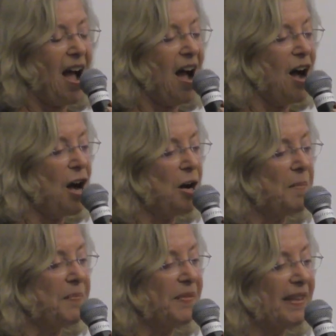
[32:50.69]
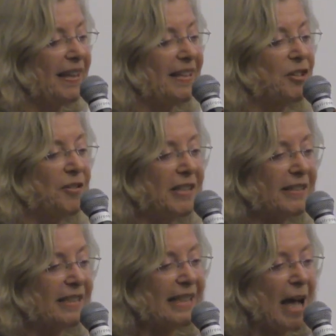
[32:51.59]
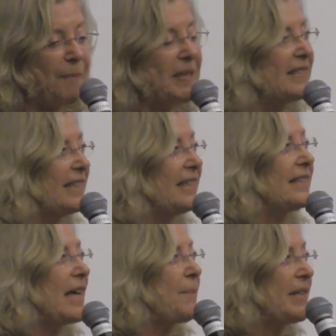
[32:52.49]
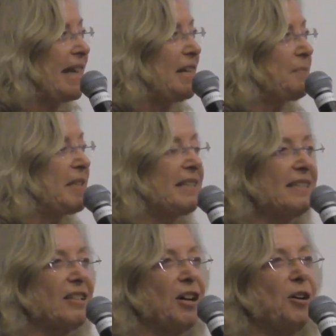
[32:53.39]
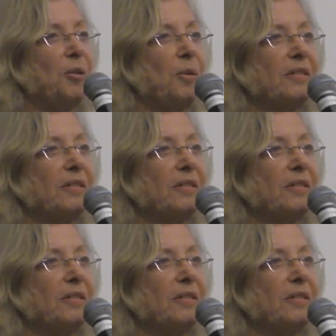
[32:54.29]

um, so this this happened today. This happened eight minutes ago.